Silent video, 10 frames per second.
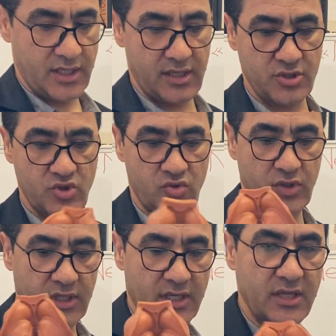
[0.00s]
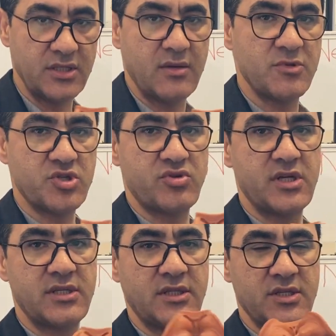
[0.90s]
and showing and
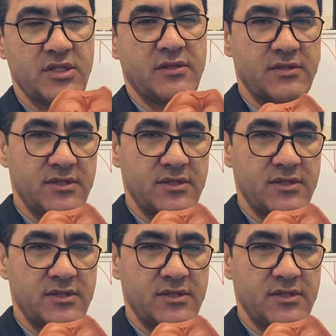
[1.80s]
demonstrating the